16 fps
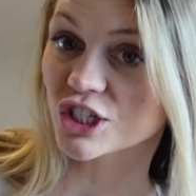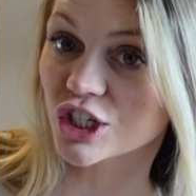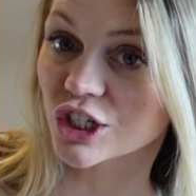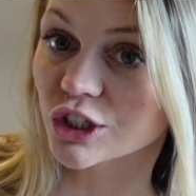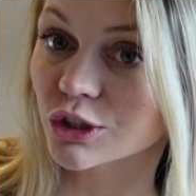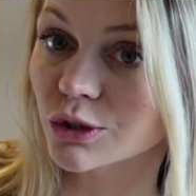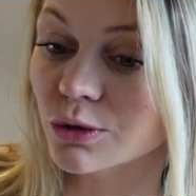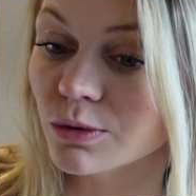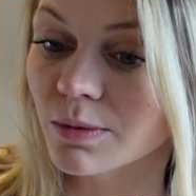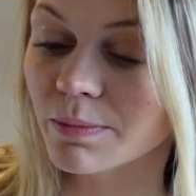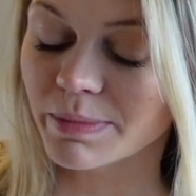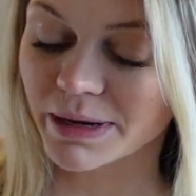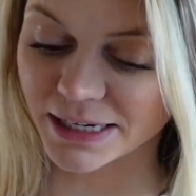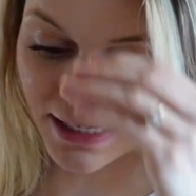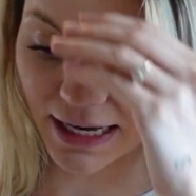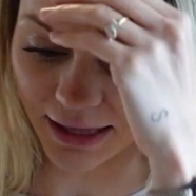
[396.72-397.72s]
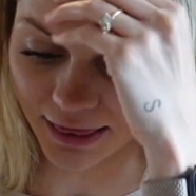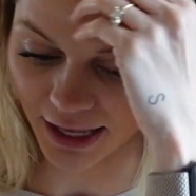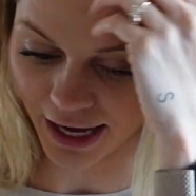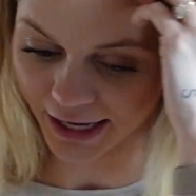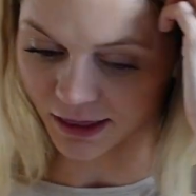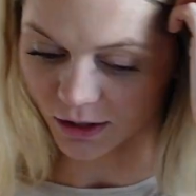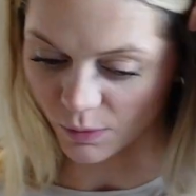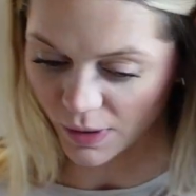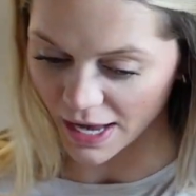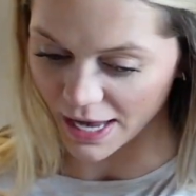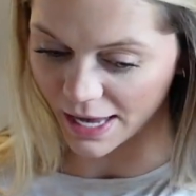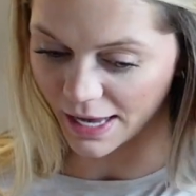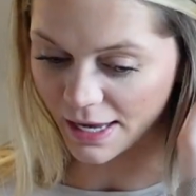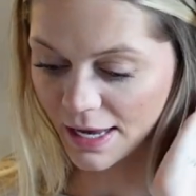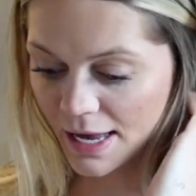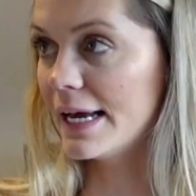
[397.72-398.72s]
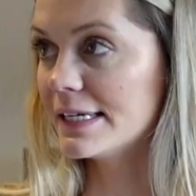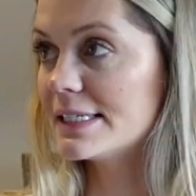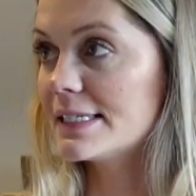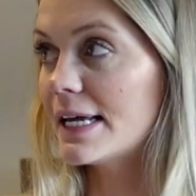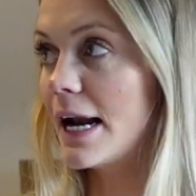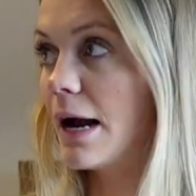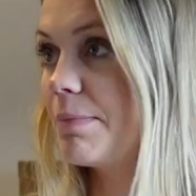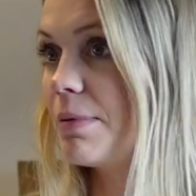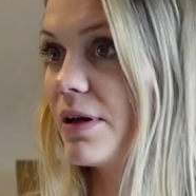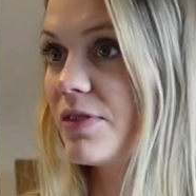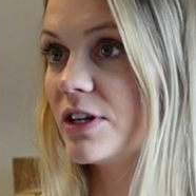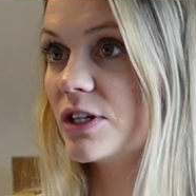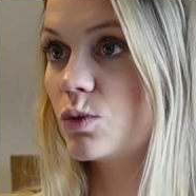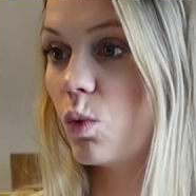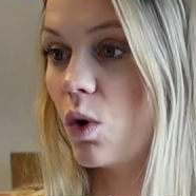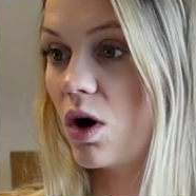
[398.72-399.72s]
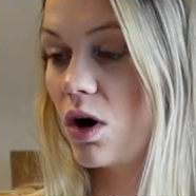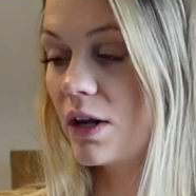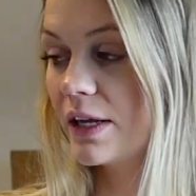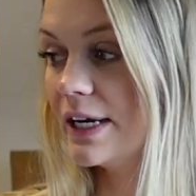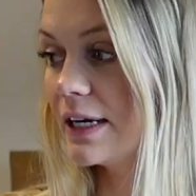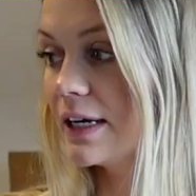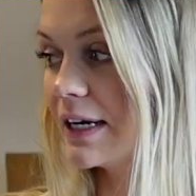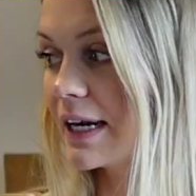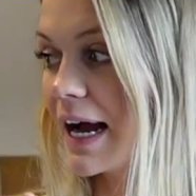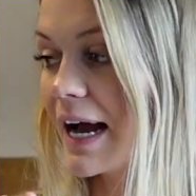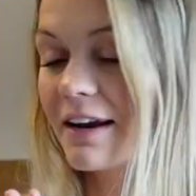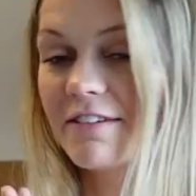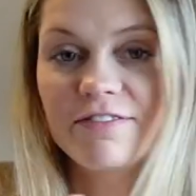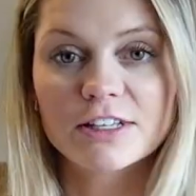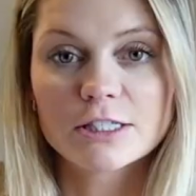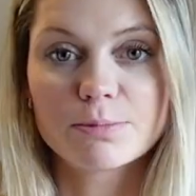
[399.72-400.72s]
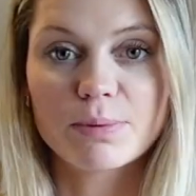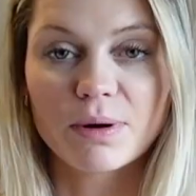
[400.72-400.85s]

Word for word: to because I like the way it's set up on this wall here. It kind of fits